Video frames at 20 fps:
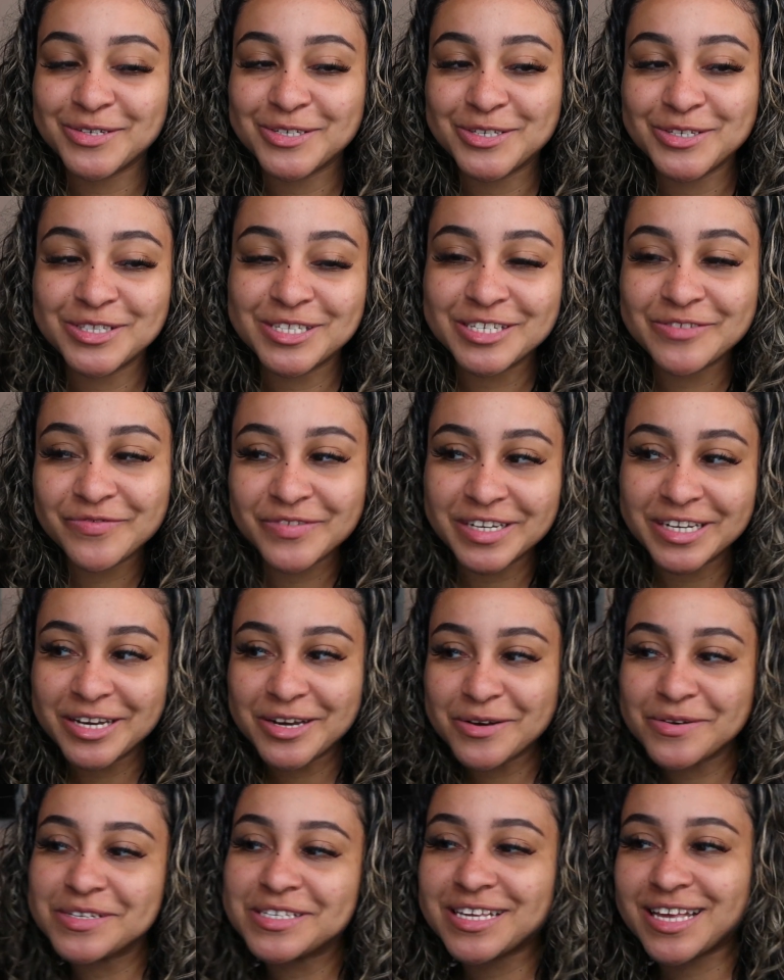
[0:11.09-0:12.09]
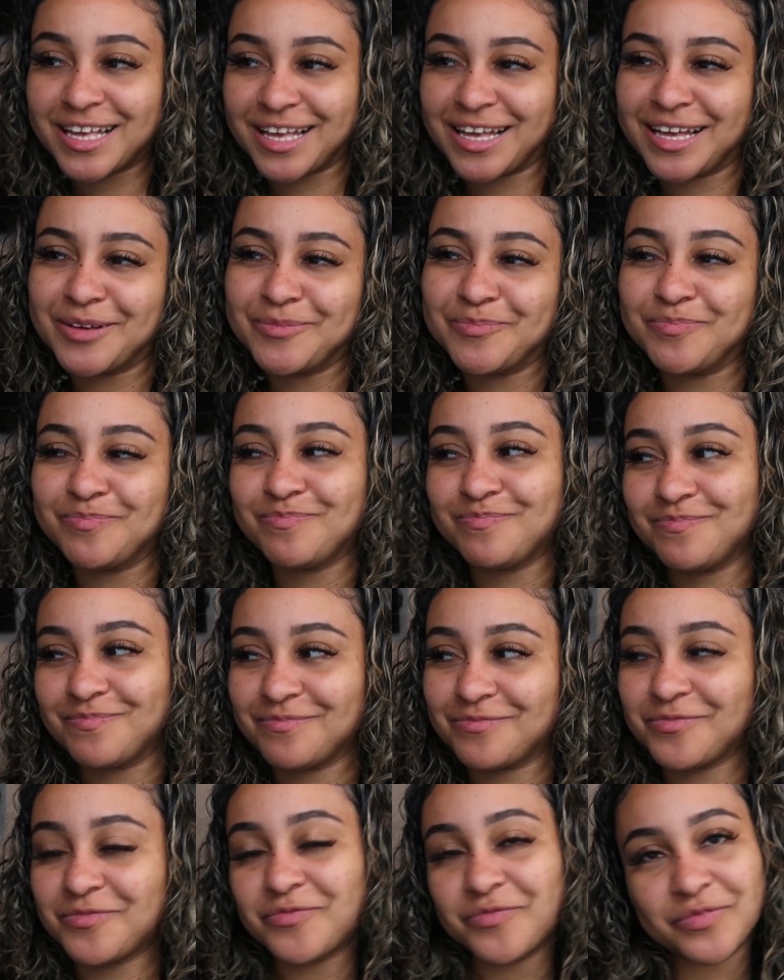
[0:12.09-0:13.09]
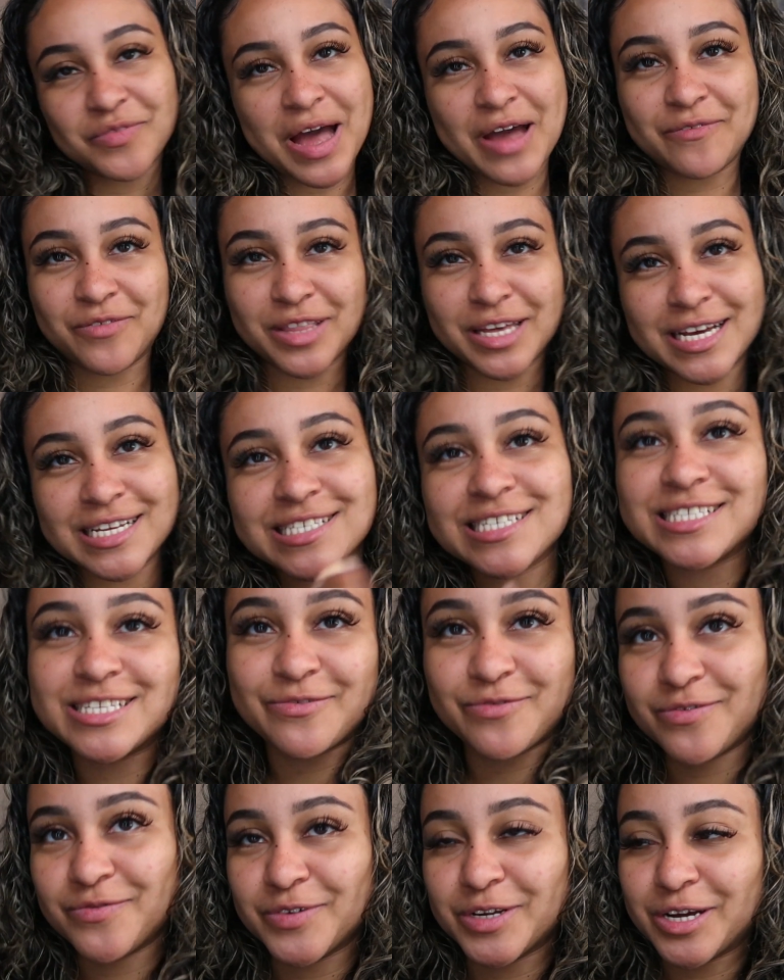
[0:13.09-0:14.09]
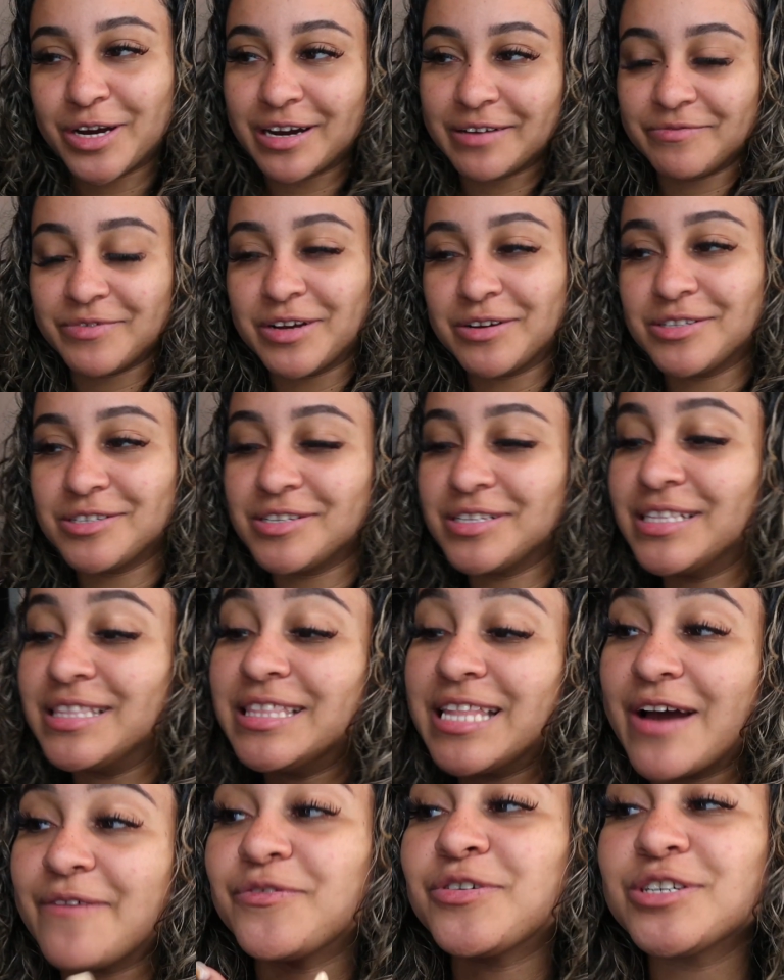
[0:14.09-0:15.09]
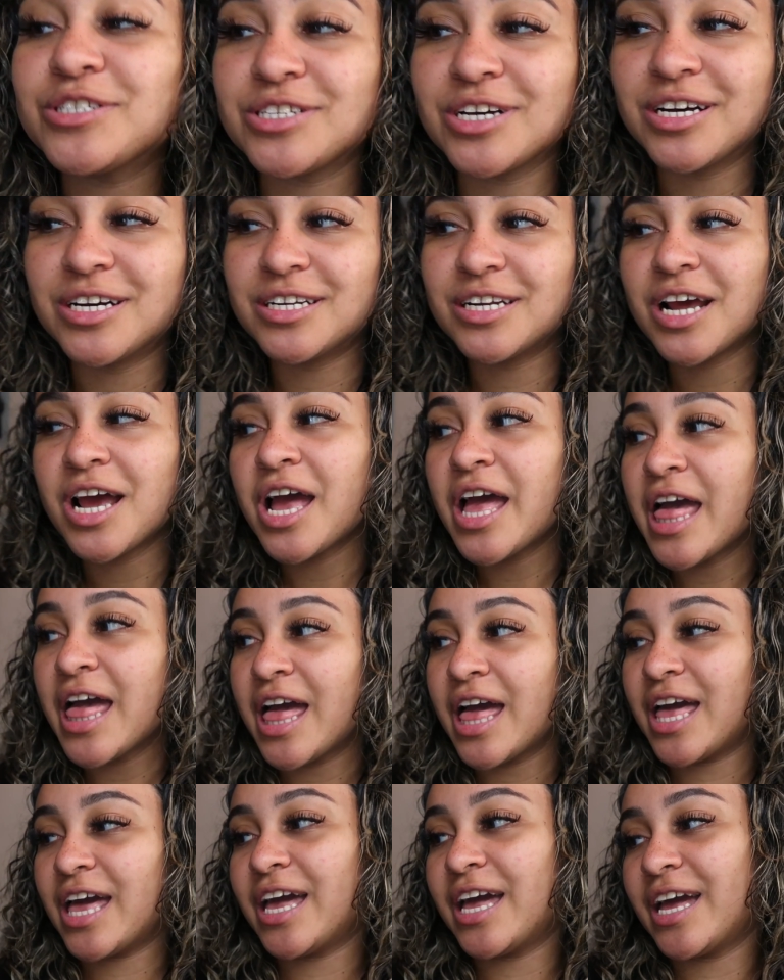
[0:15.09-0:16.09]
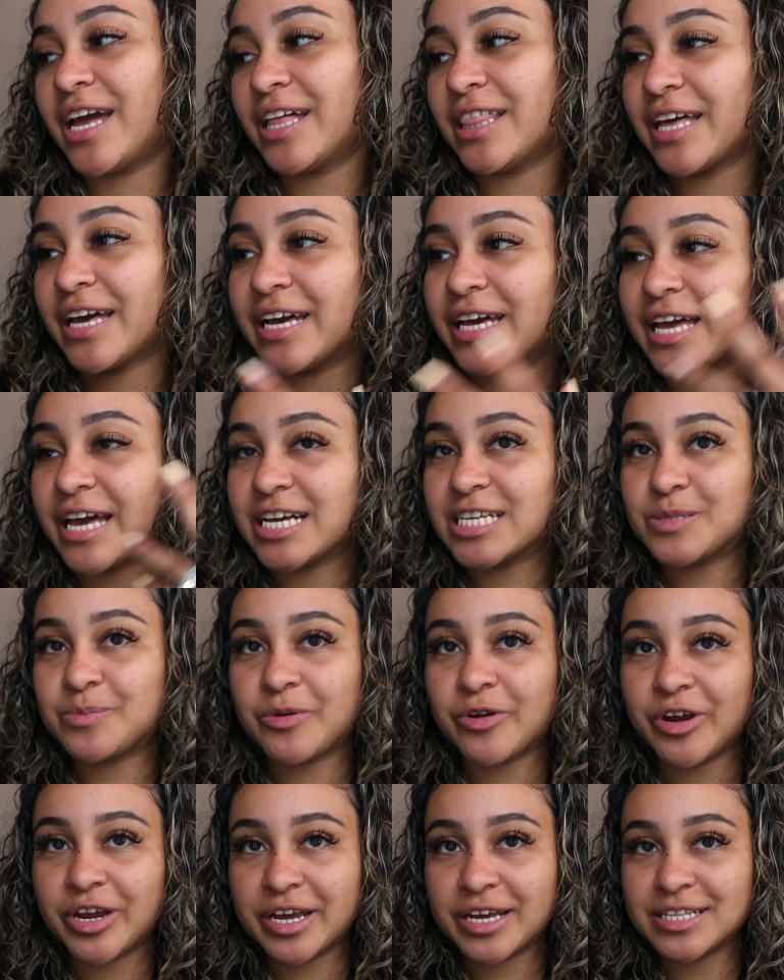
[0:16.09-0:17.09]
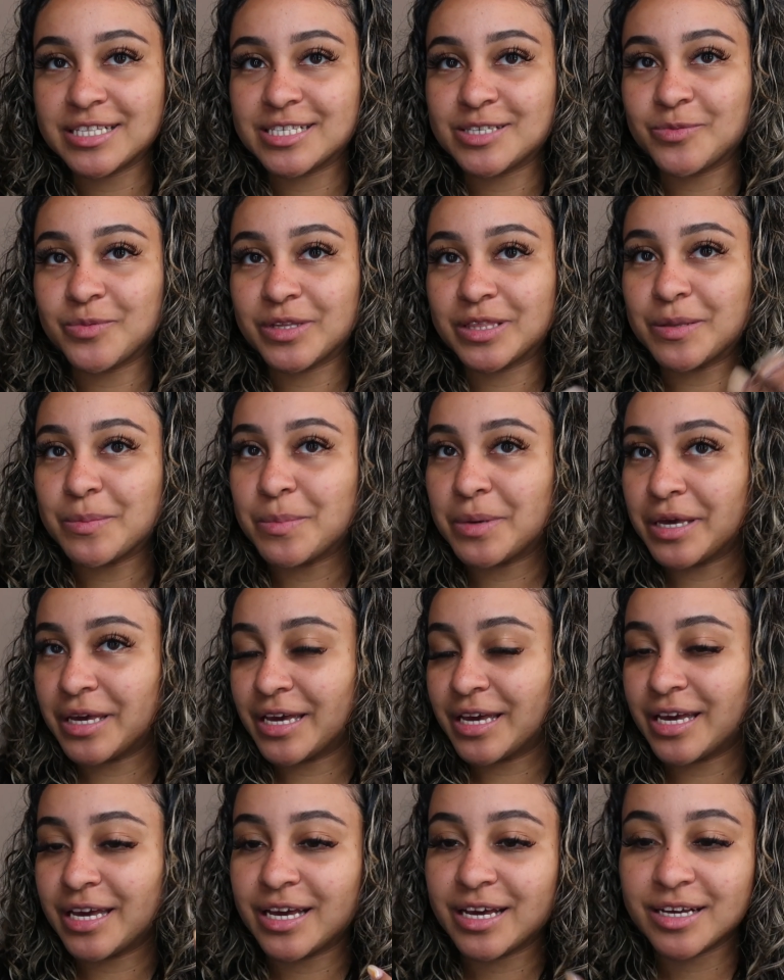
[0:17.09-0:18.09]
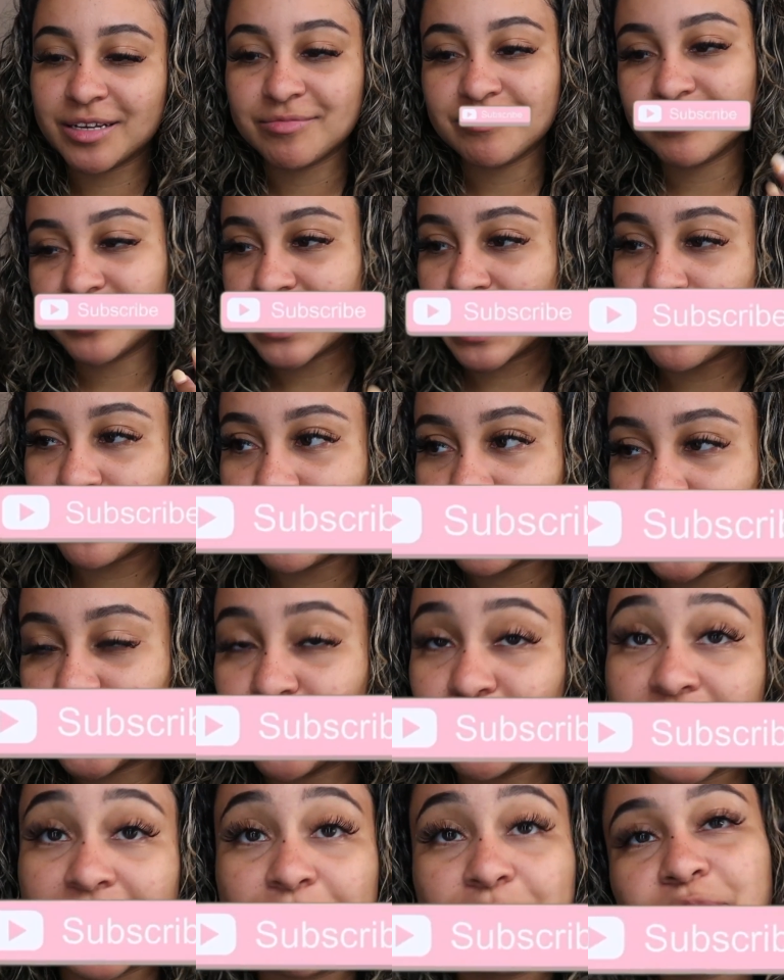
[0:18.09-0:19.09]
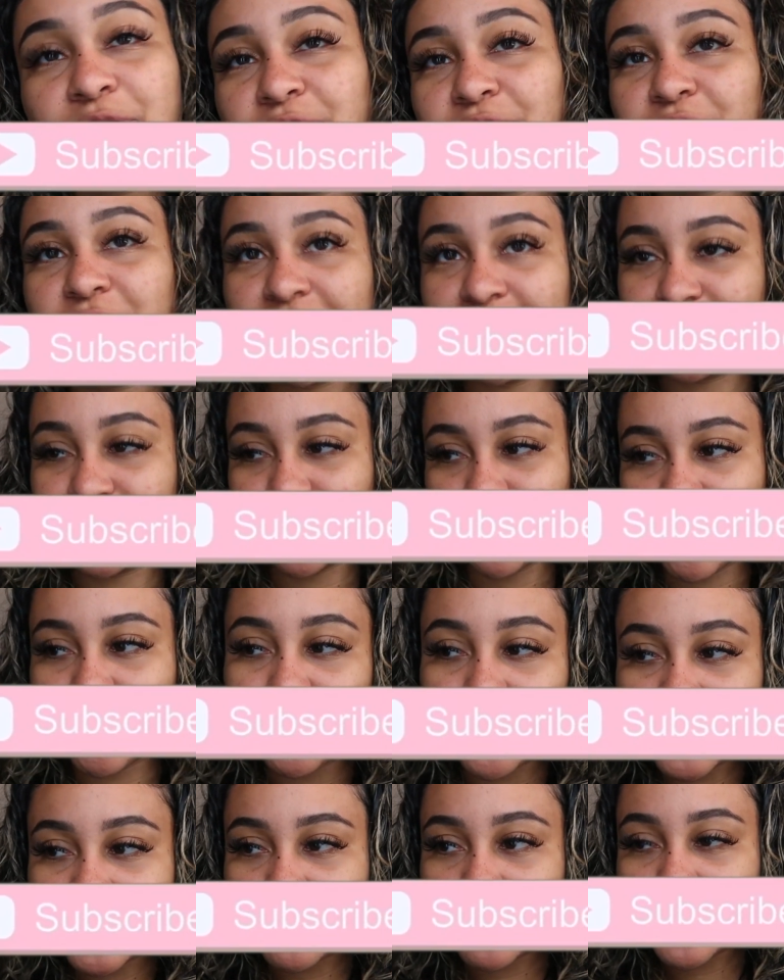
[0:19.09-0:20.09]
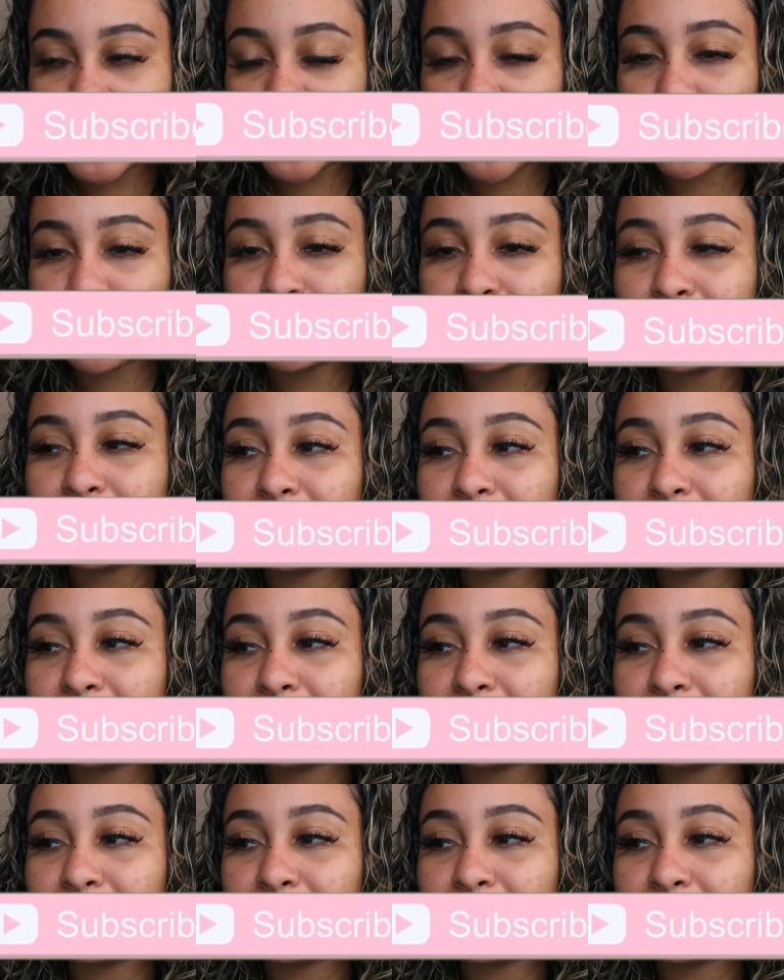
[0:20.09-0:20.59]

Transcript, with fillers: So this video is I feel like it's a different video. I've no, never done a like experience with me type of video, like bring you guys along with me.